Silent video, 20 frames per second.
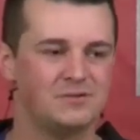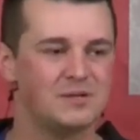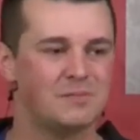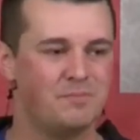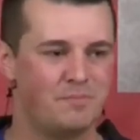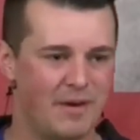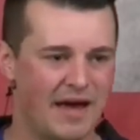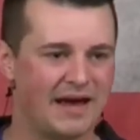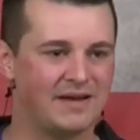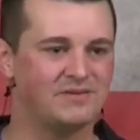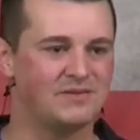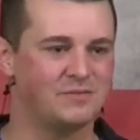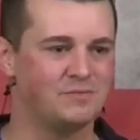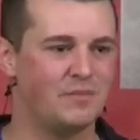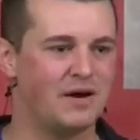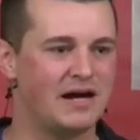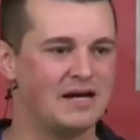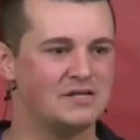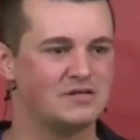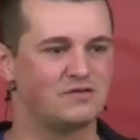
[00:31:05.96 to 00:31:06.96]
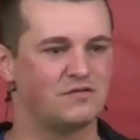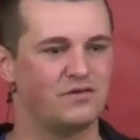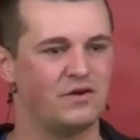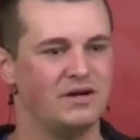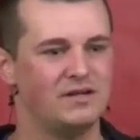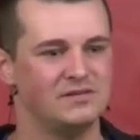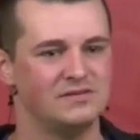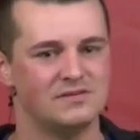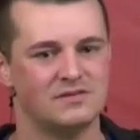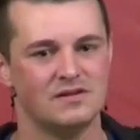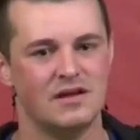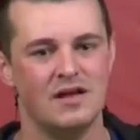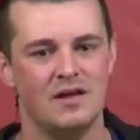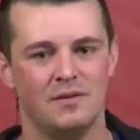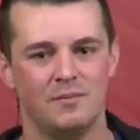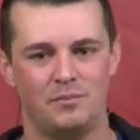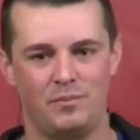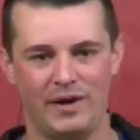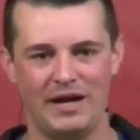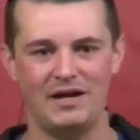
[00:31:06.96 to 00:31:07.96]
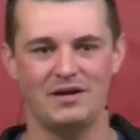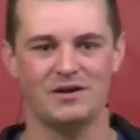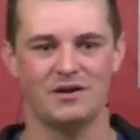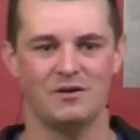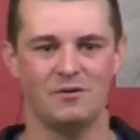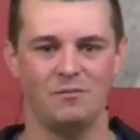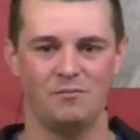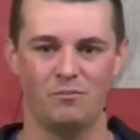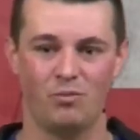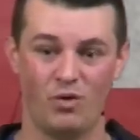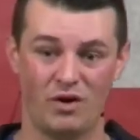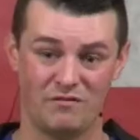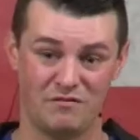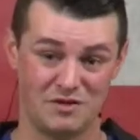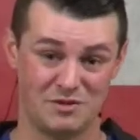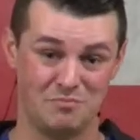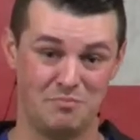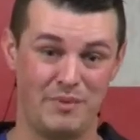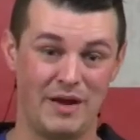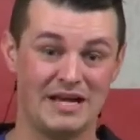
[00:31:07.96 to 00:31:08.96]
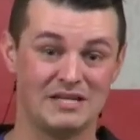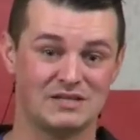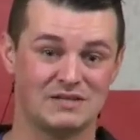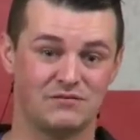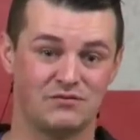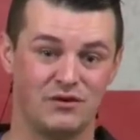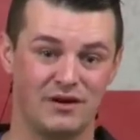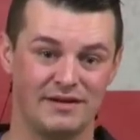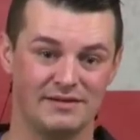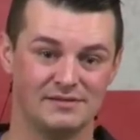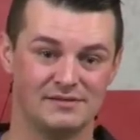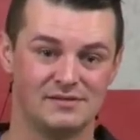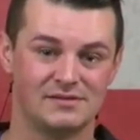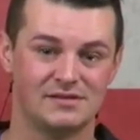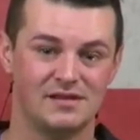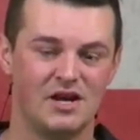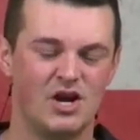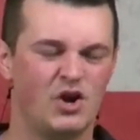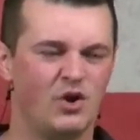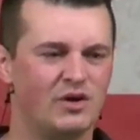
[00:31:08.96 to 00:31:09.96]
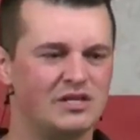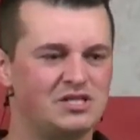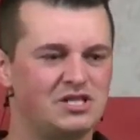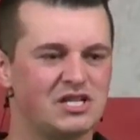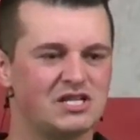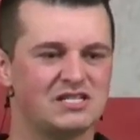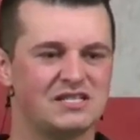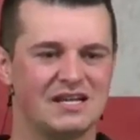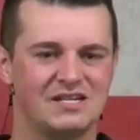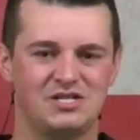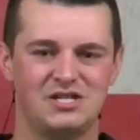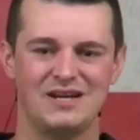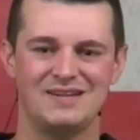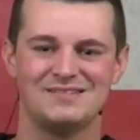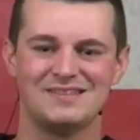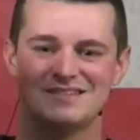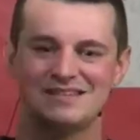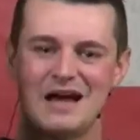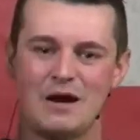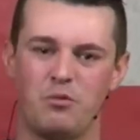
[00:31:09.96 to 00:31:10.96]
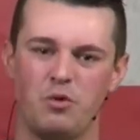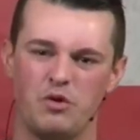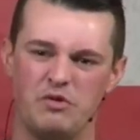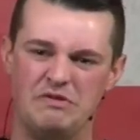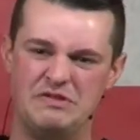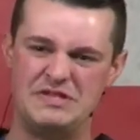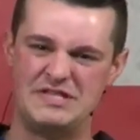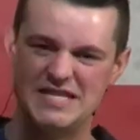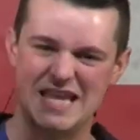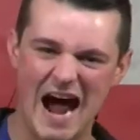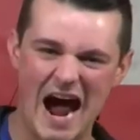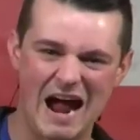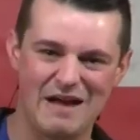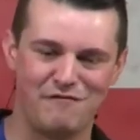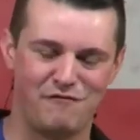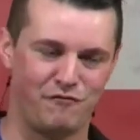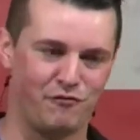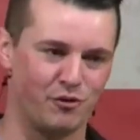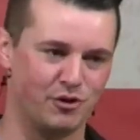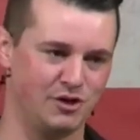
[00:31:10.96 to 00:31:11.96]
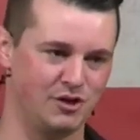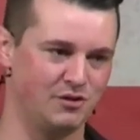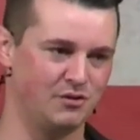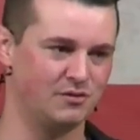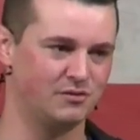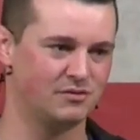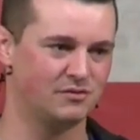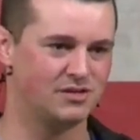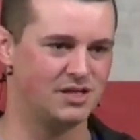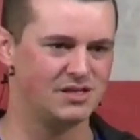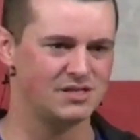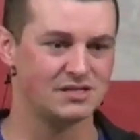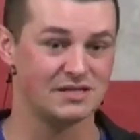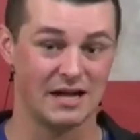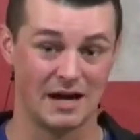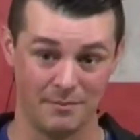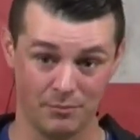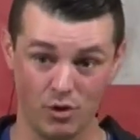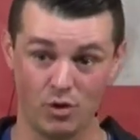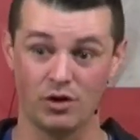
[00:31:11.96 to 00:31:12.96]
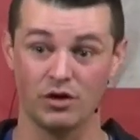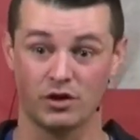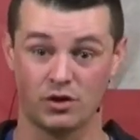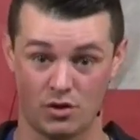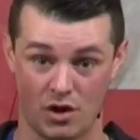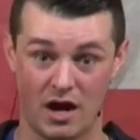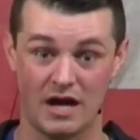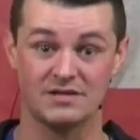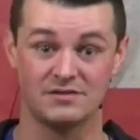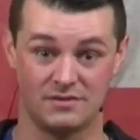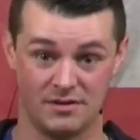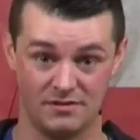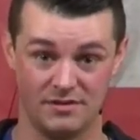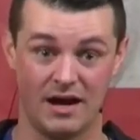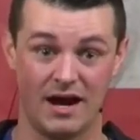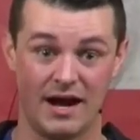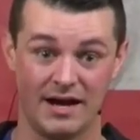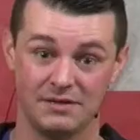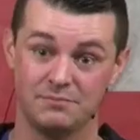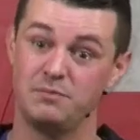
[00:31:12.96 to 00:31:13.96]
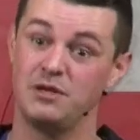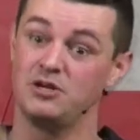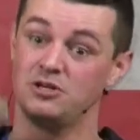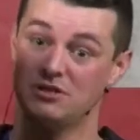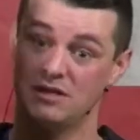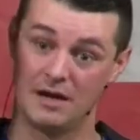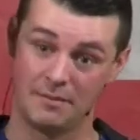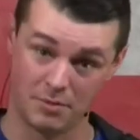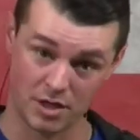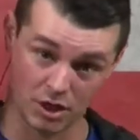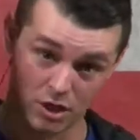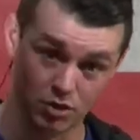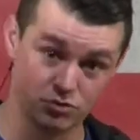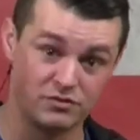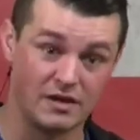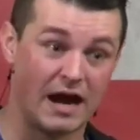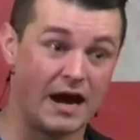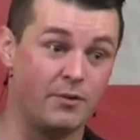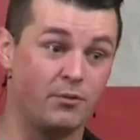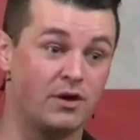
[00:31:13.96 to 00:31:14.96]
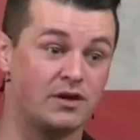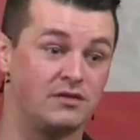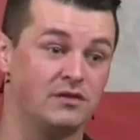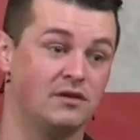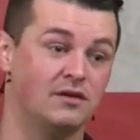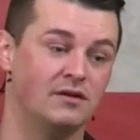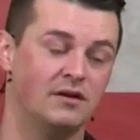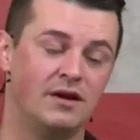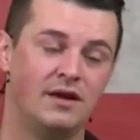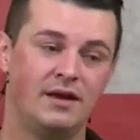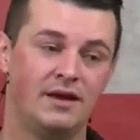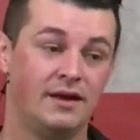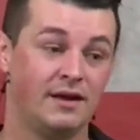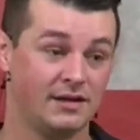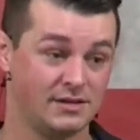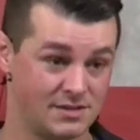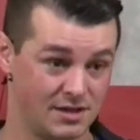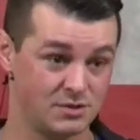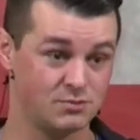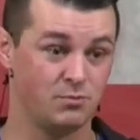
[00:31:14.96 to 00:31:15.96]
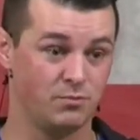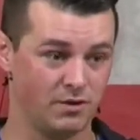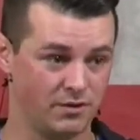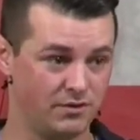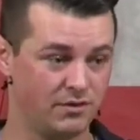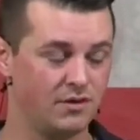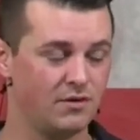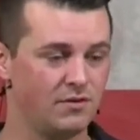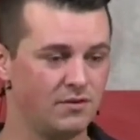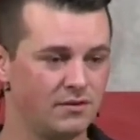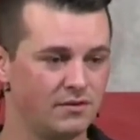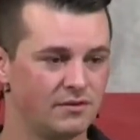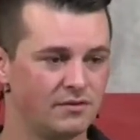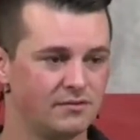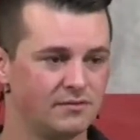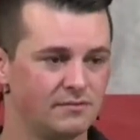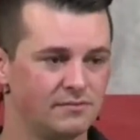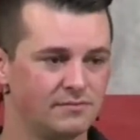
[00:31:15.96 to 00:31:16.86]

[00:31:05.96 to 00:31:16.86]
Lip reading: He was abandoned by his friends. Peter, one of his best friends, who had just said, "Jesus, I will die for you." Jesus said, "I'm going to the cross to die." Peter said, "I'm going to go die with you." He says, "Will you?"